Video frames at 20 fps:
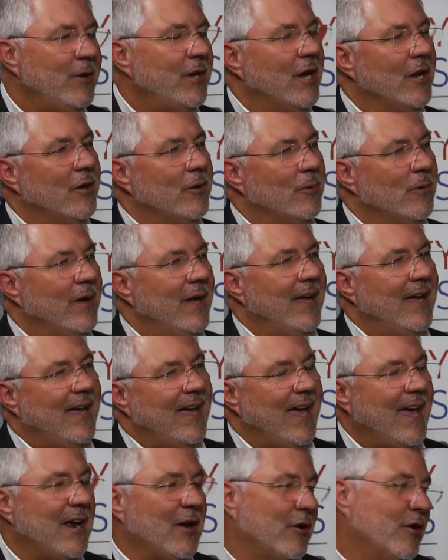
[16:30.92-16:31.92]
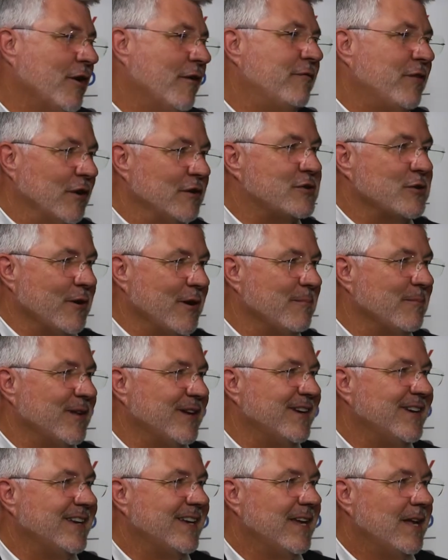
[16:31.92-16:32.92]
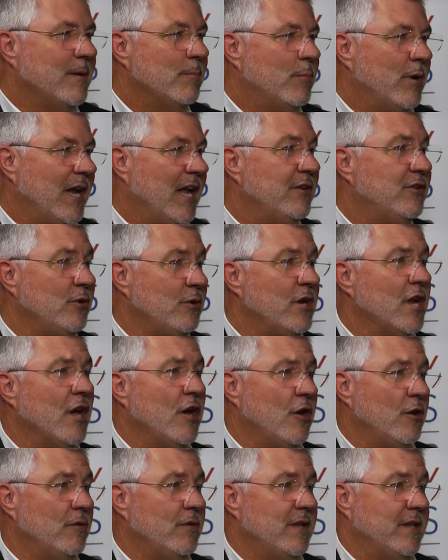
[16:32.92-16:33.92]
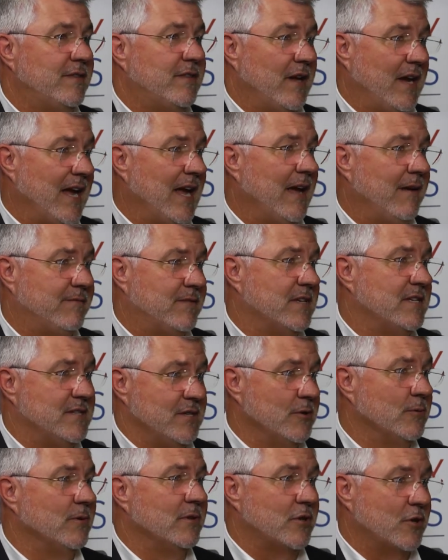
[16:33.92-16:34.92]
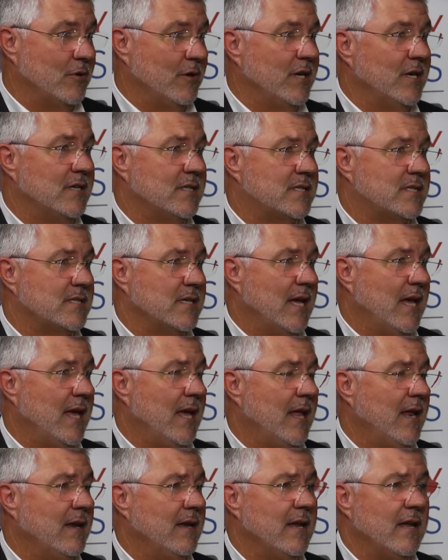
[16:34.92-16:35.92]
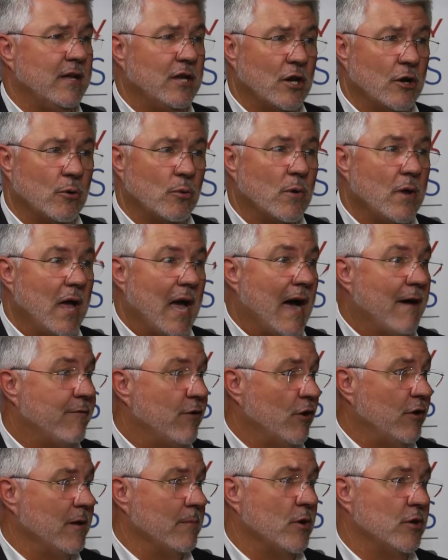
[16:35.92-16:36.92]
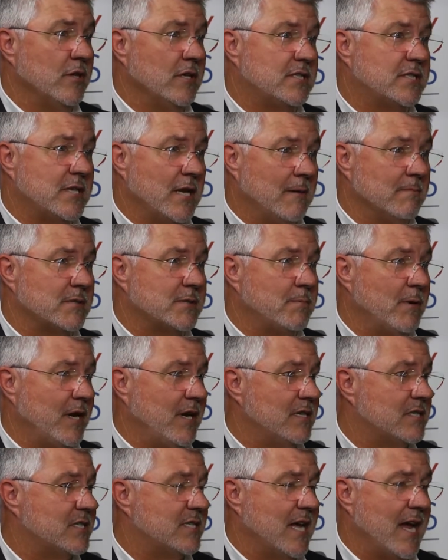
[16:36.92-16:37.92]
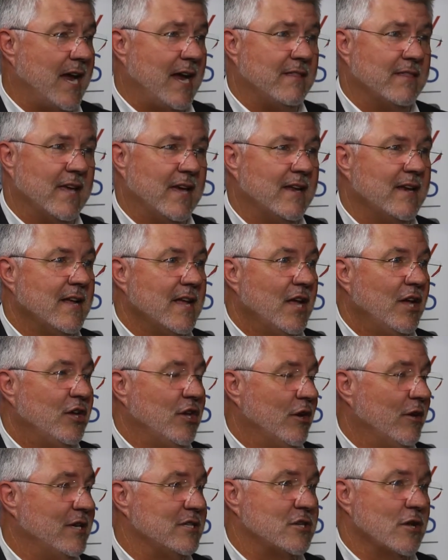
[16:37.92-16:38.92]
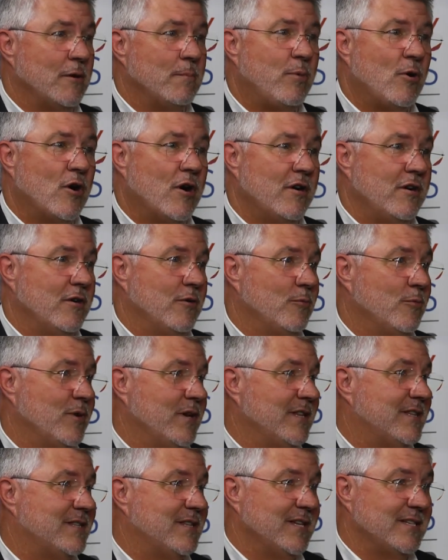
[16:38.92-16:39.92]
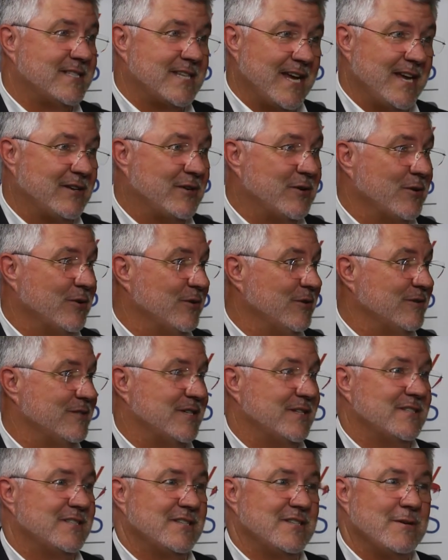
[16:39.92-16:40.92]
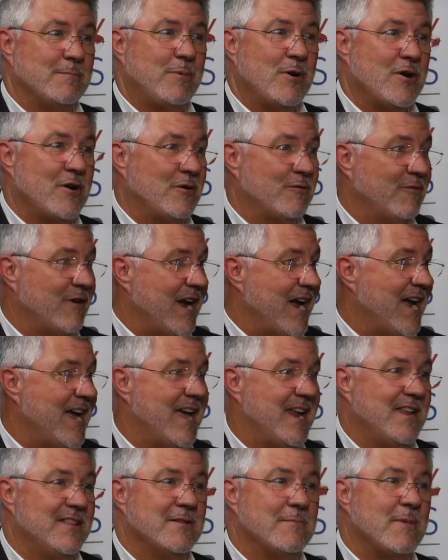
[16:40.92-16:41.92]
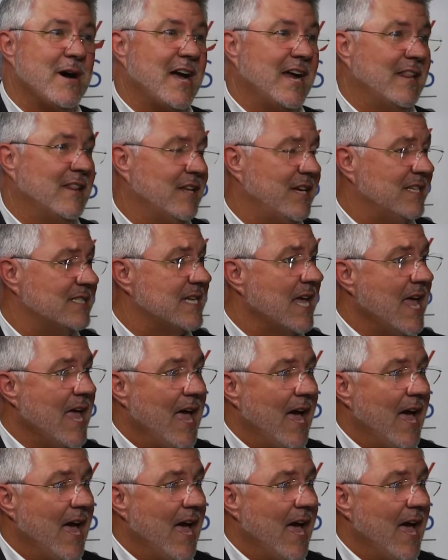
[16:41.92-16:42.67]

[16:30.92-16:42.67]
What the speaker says: I don't know if they're trembling, but I do know that they have to deal with Chris. And, I've heard him on the stump speech saying that, he's going to partner with the Ted Cruzes and the Paul Rand and the Mike Lees.